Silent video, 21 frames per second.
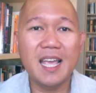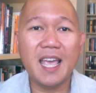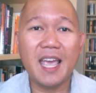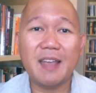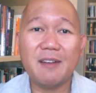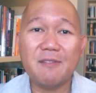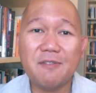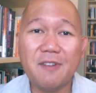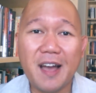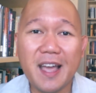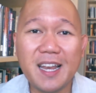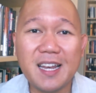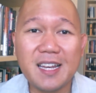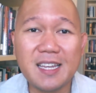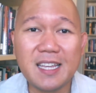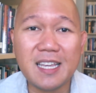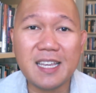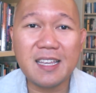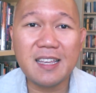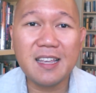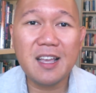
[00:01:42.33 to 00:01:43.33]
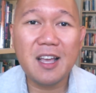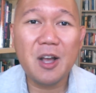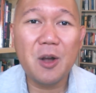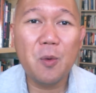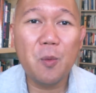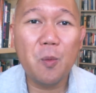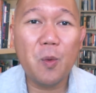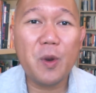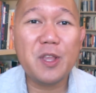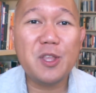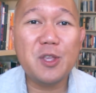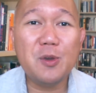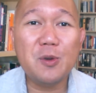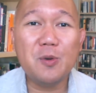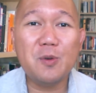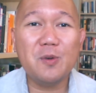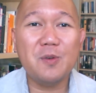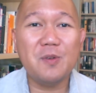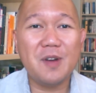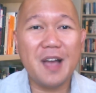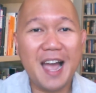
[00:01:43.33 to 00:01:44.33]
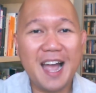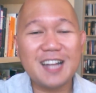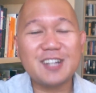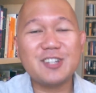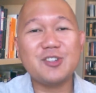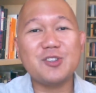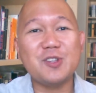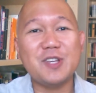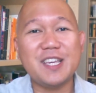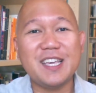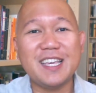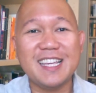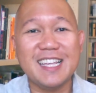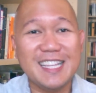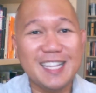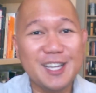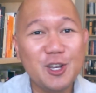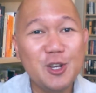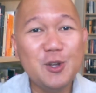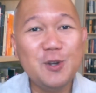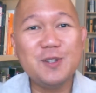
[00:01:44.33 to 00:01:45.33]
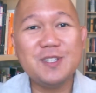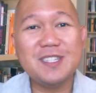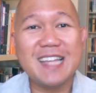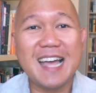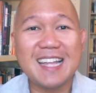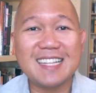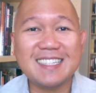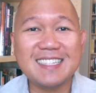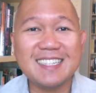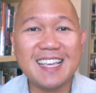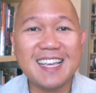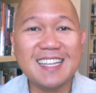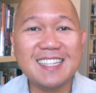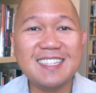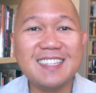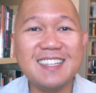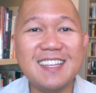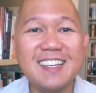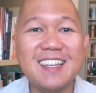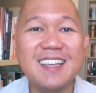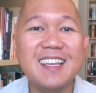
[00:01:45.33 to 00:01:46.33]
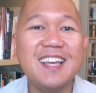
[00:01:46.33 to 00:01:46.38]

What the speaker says: And finally, when you actually lose that zest,